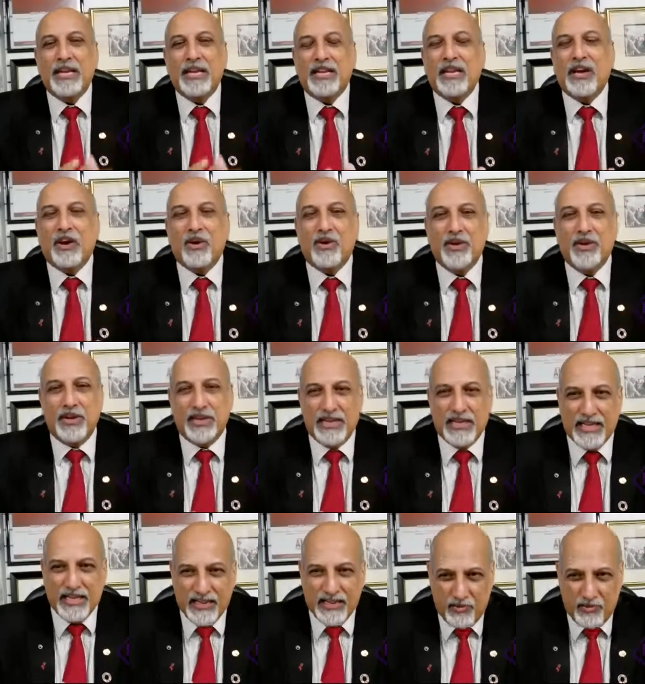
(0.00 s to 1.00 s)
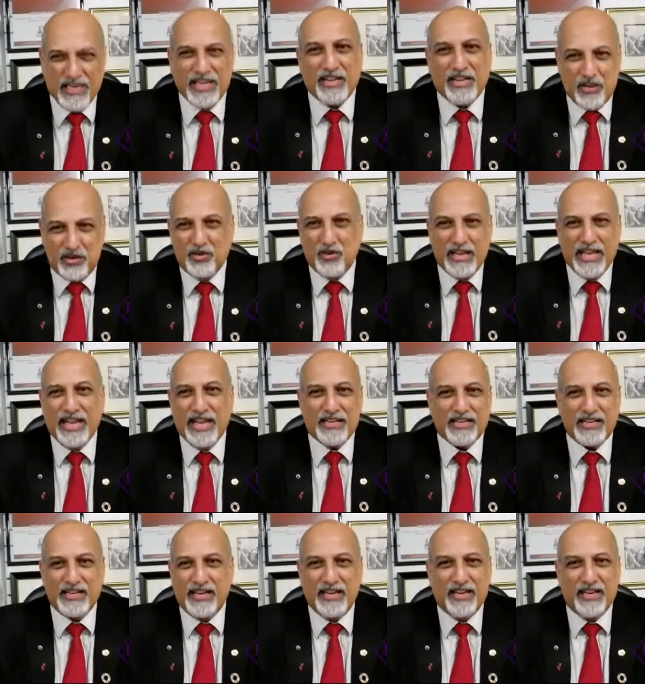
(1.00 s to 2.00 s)
Now, we can do
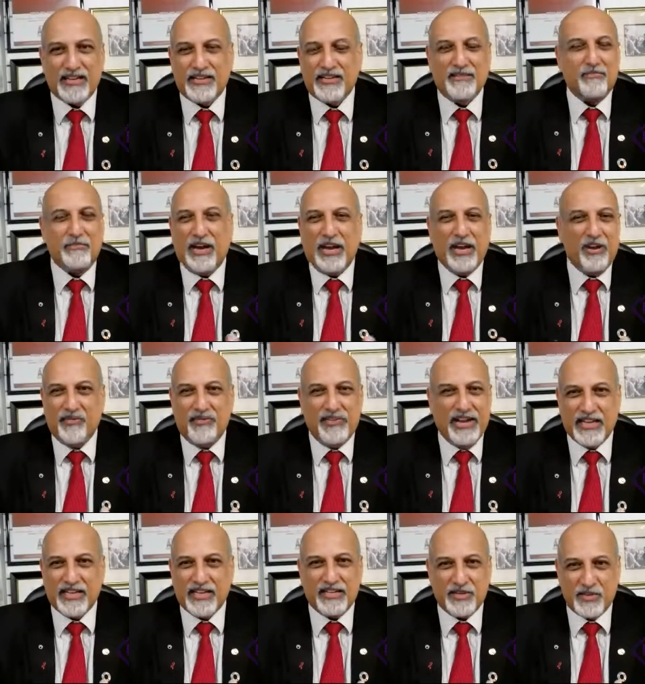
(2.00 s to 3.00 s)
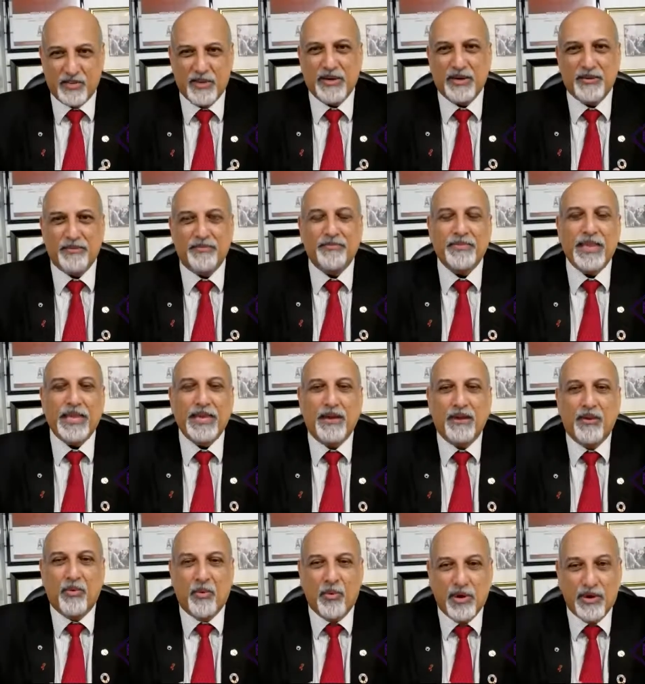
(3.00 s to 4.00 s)
that at BioVac as well.
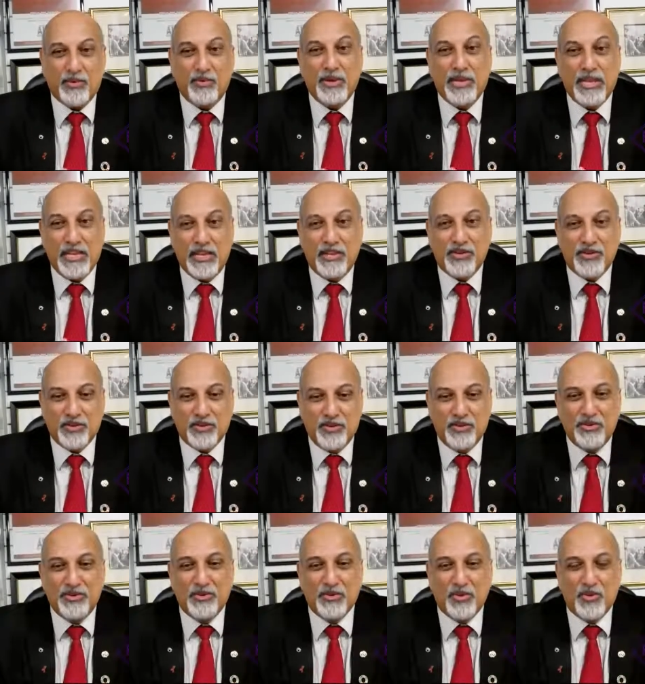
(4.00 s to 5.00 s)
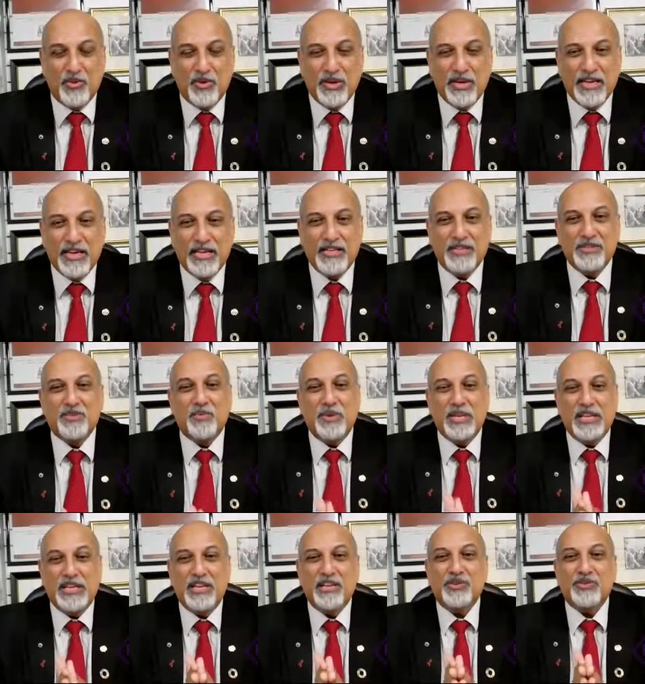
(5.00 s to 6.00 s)
What we need to do is
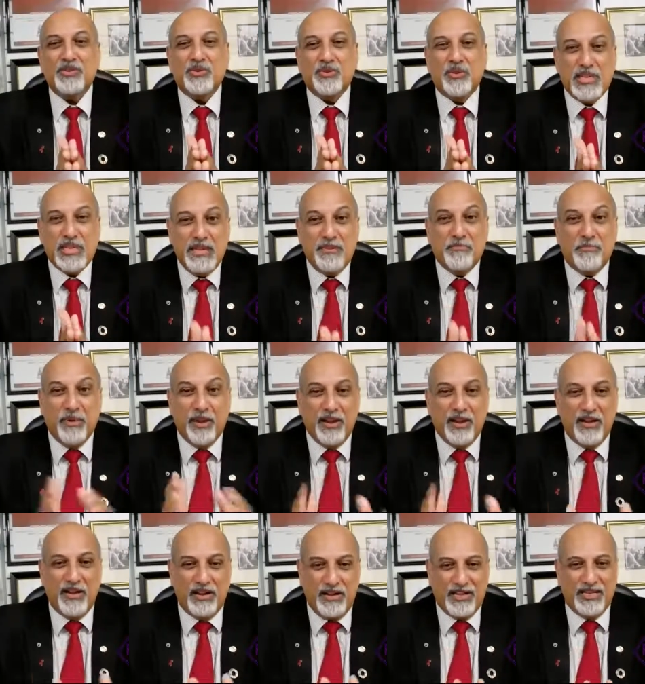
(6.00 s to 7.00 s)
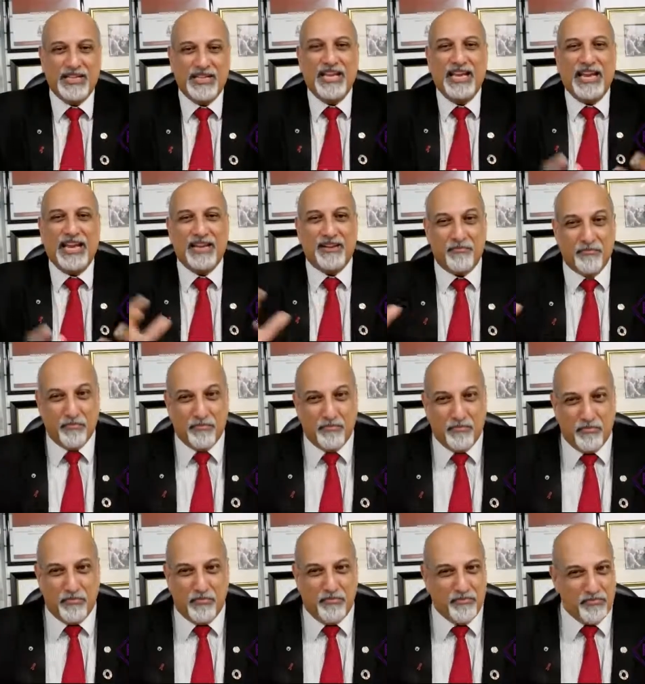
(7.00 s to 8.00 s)
we need to rebuild and
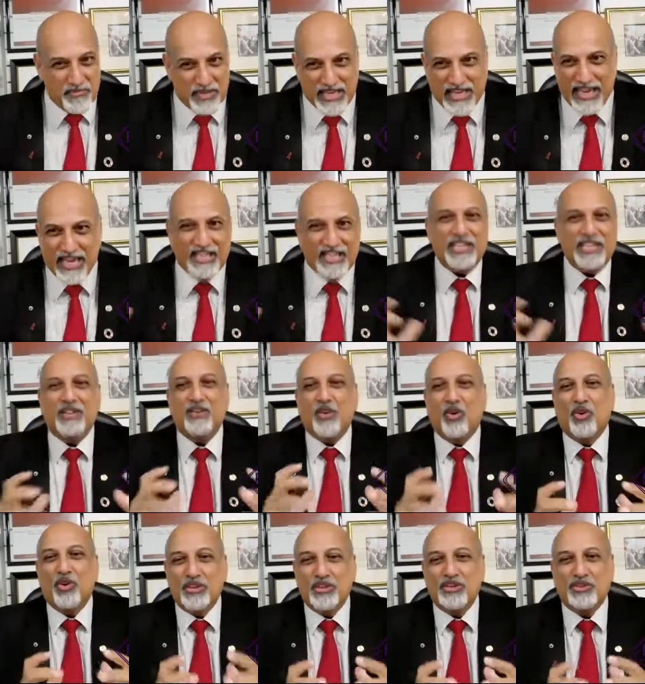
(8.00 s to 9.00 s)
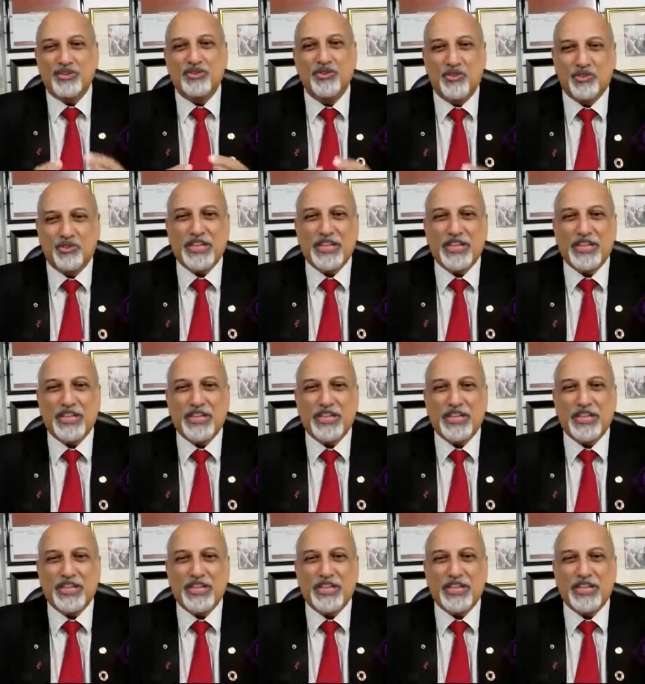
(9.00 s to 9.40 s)
get in all this new